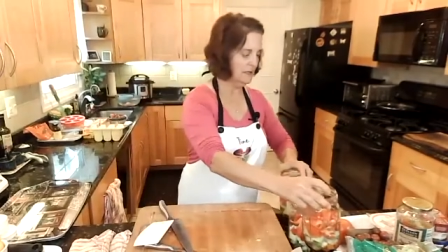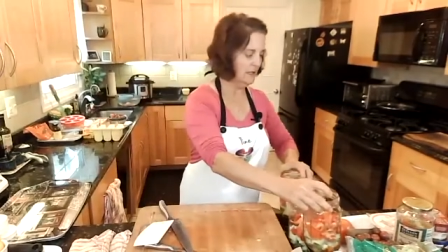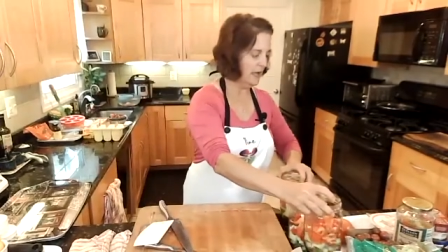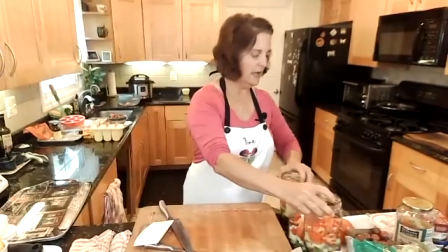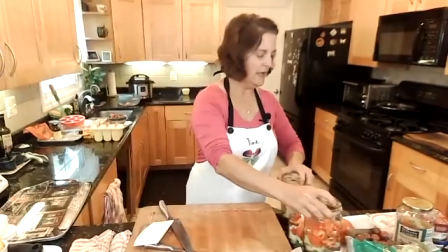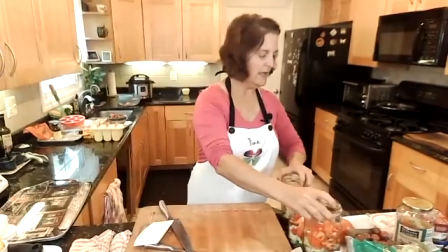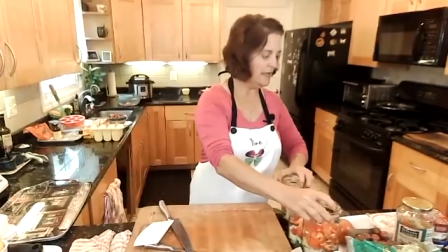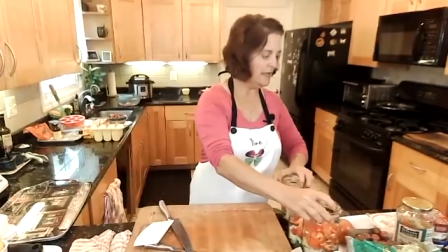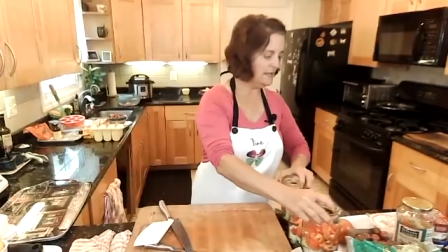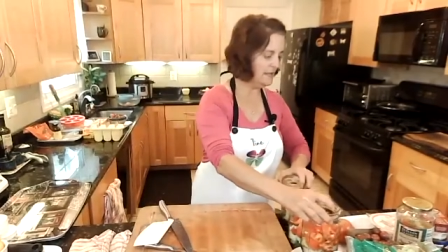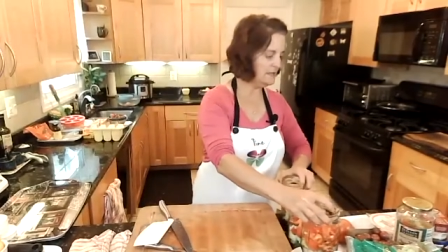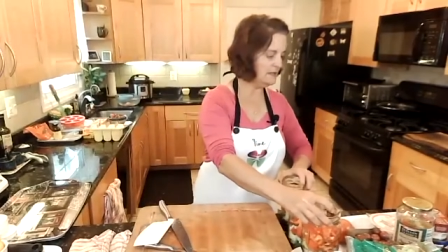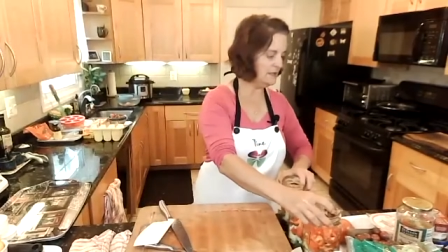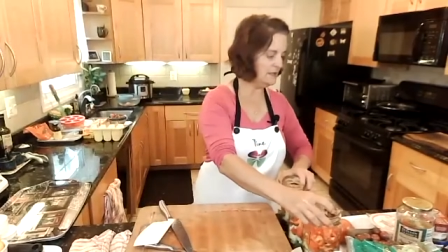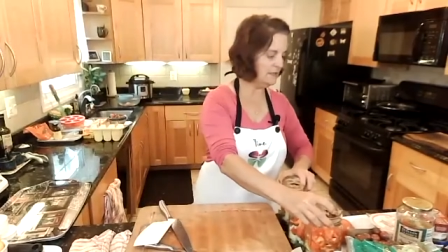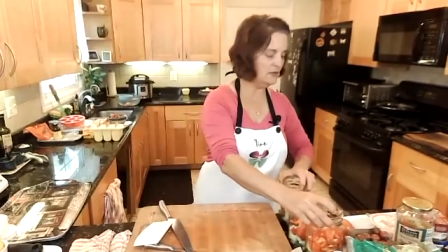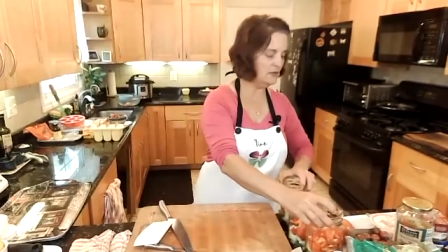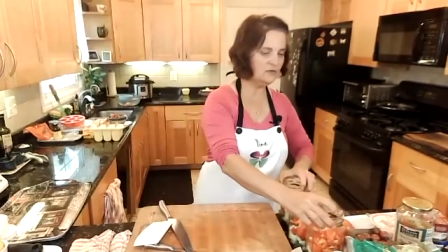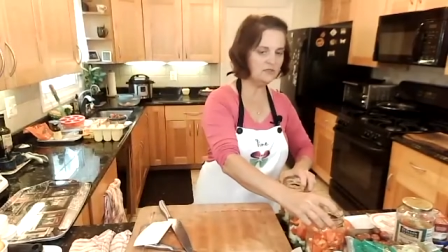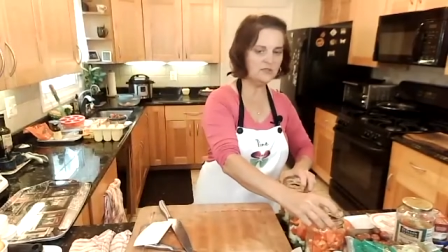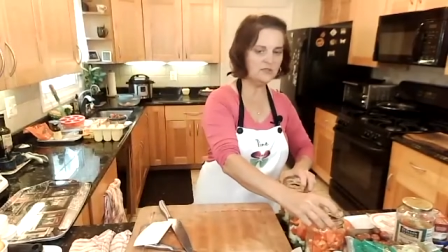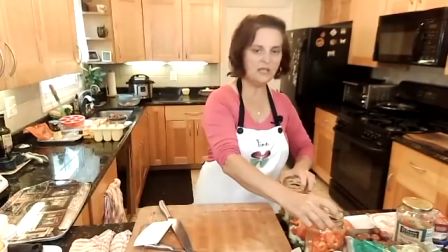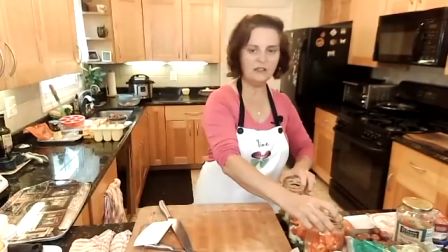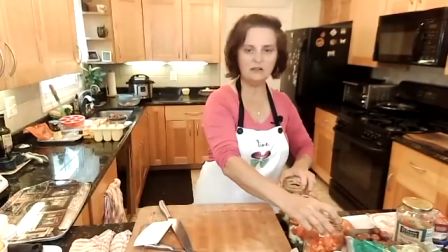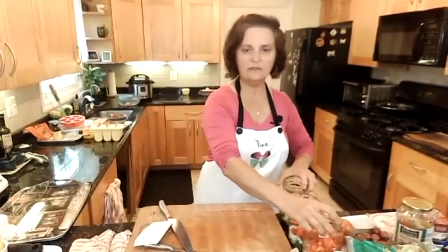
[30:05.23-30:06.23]
And
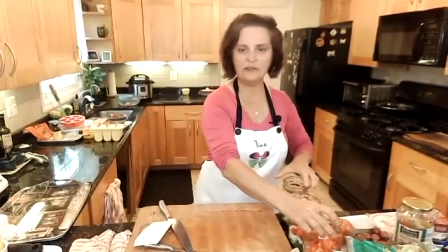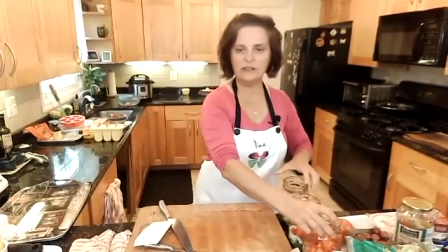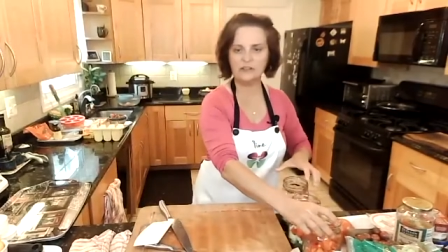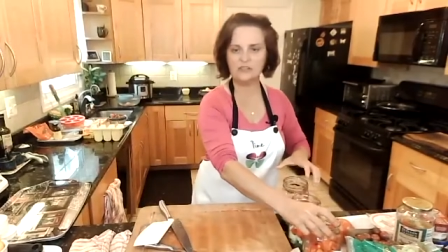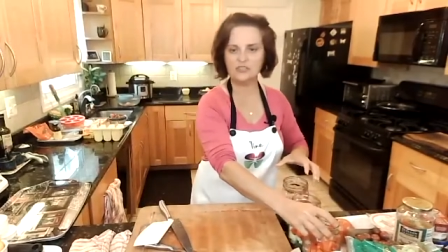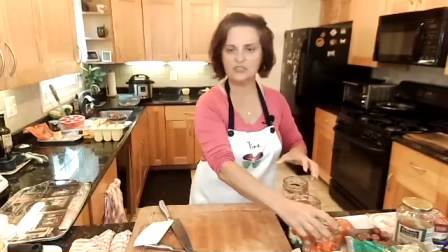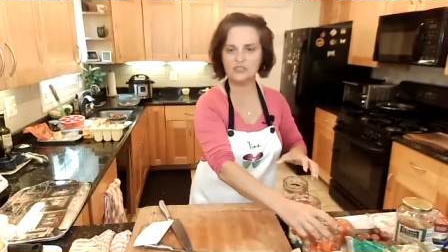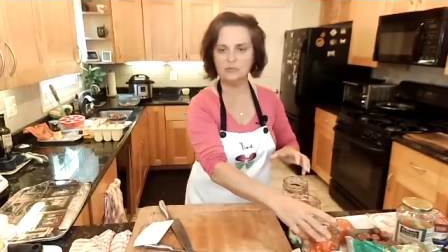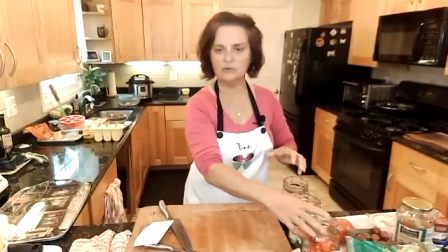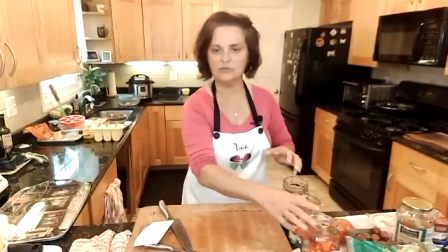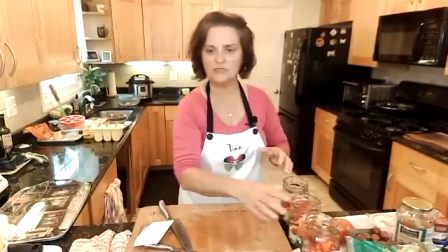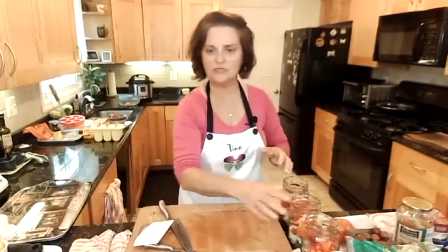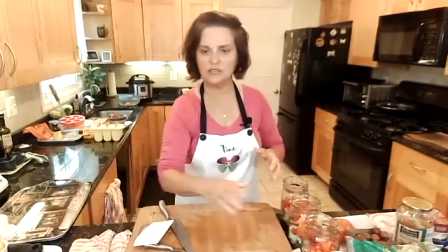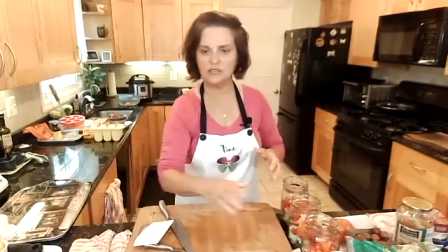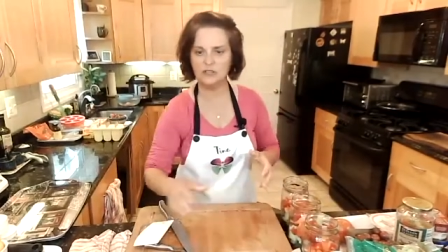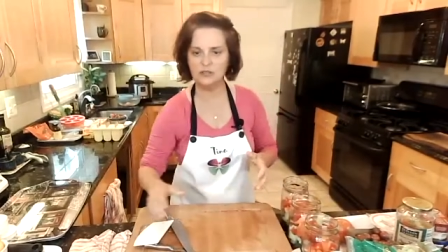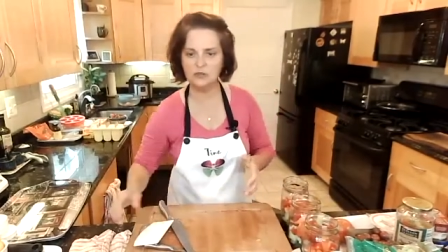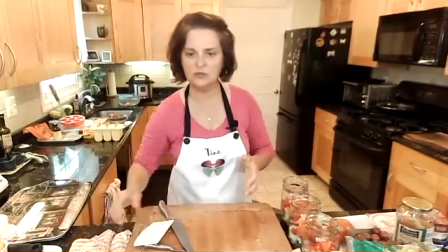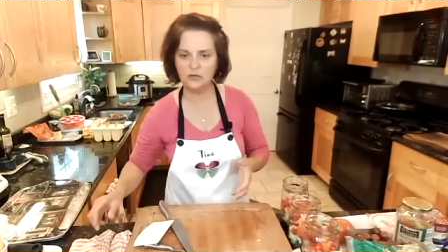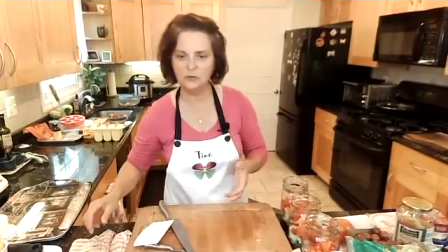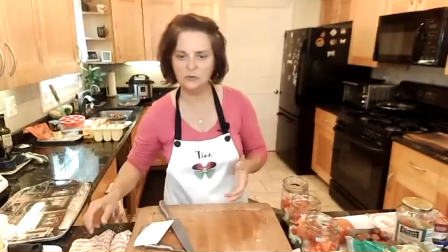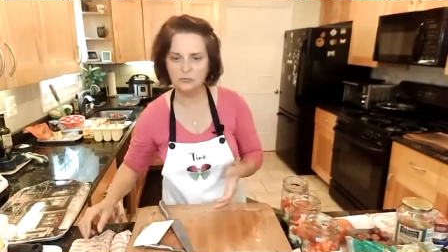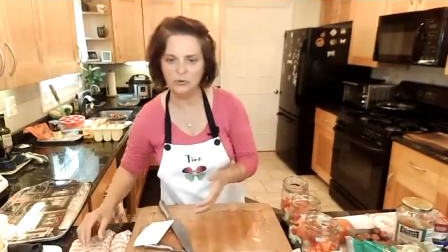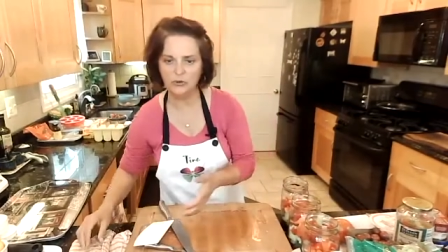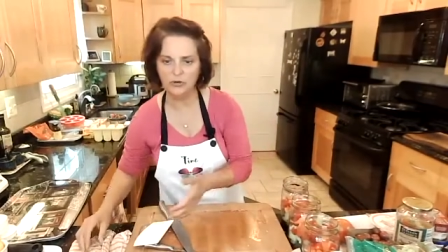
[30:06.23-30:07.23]
there's other vegetables that you
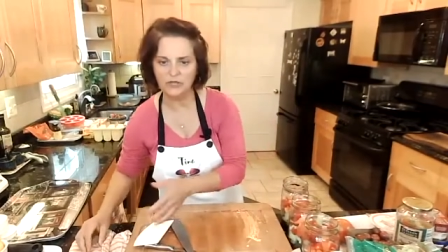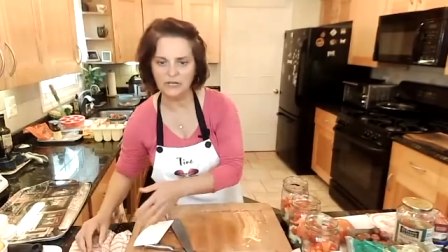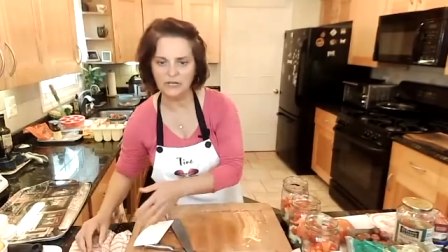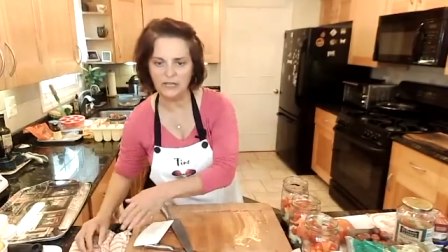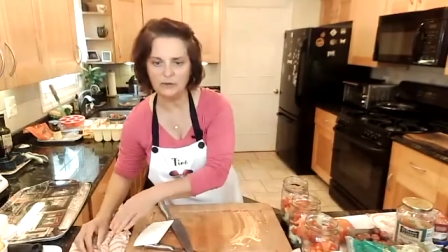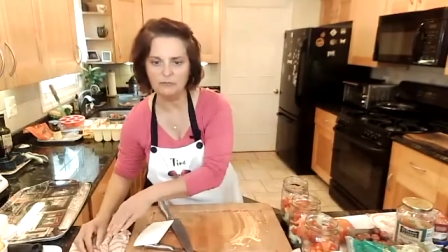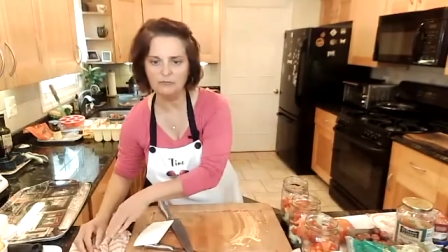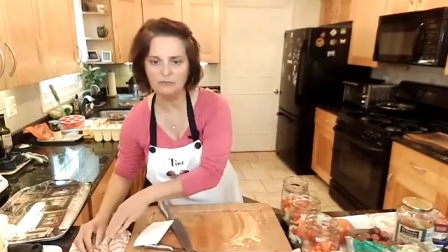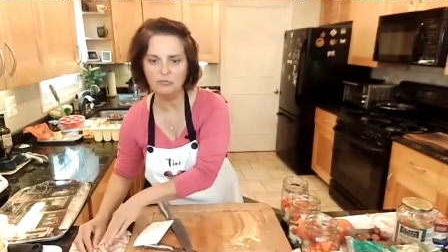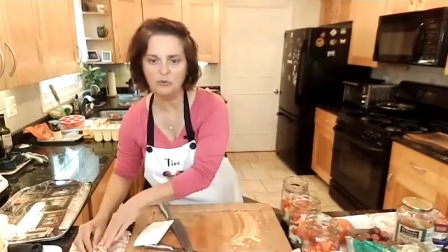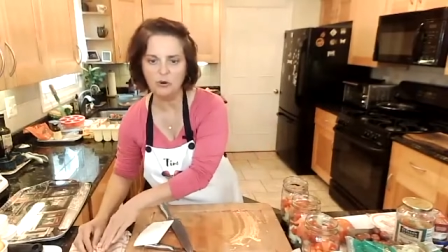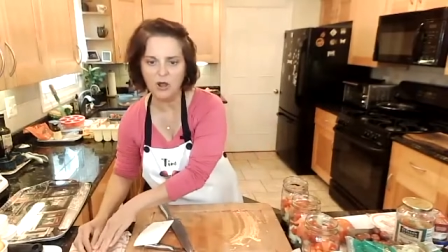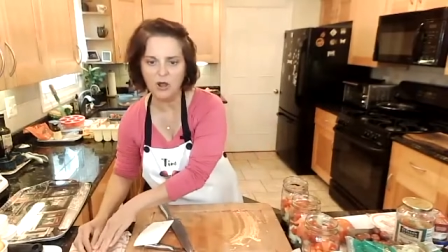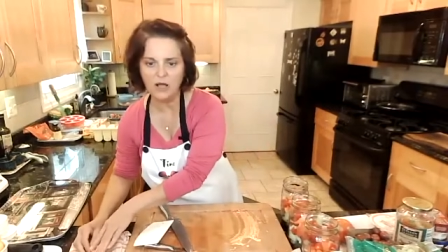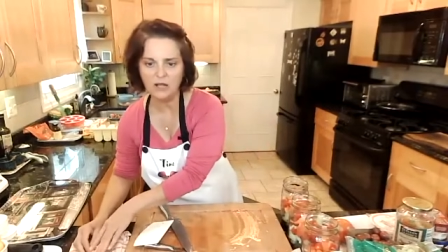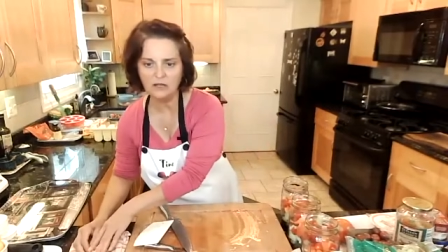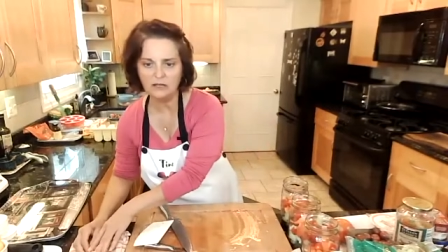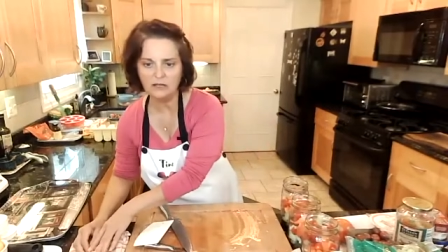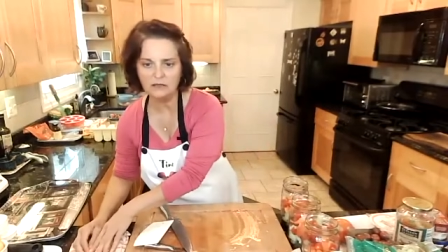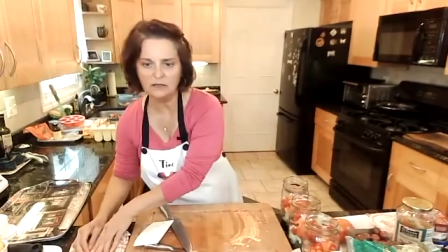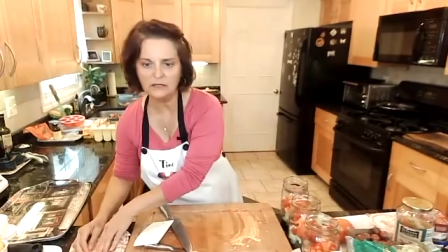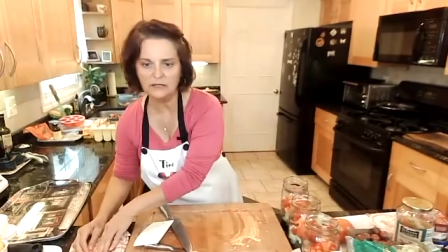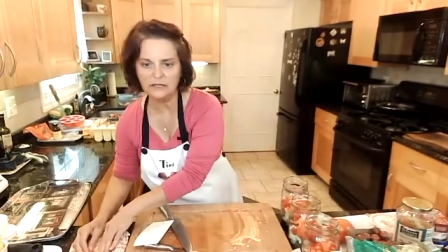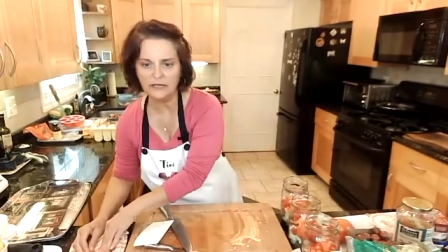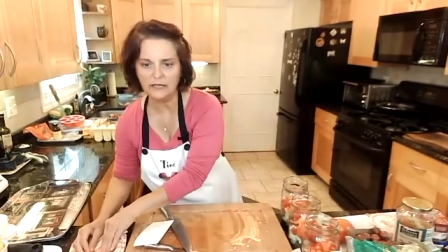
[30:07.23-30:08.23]
can put in,
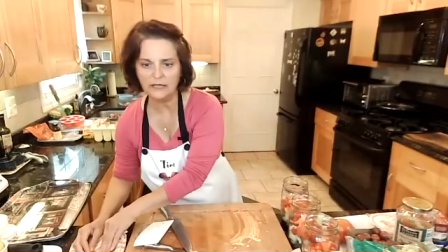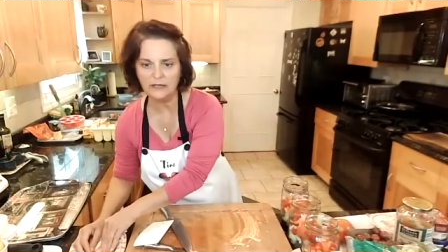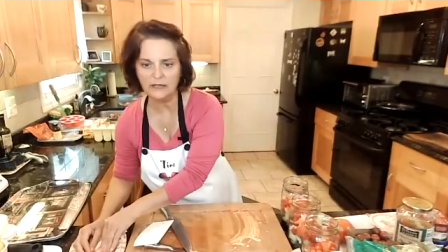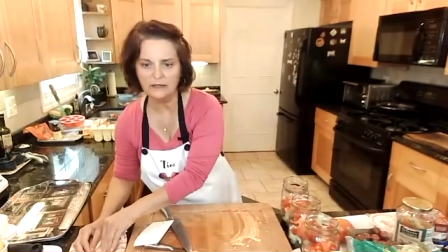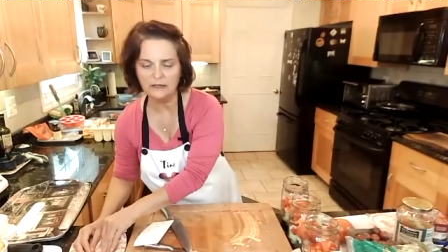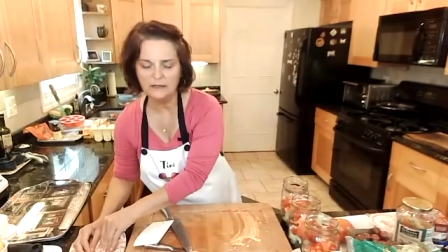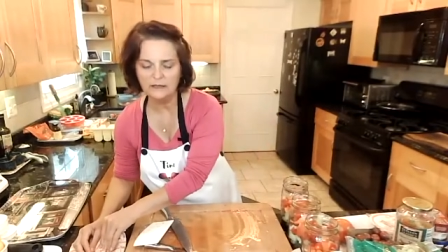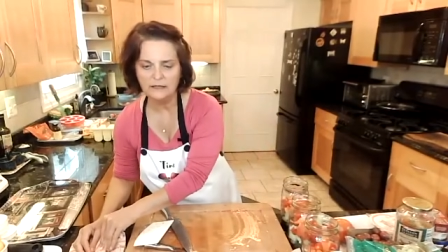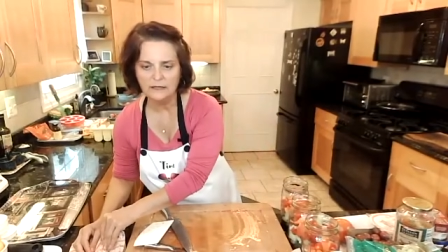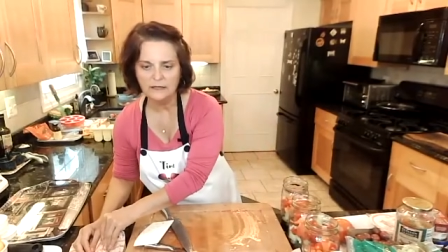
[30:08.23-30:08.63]
broccoli.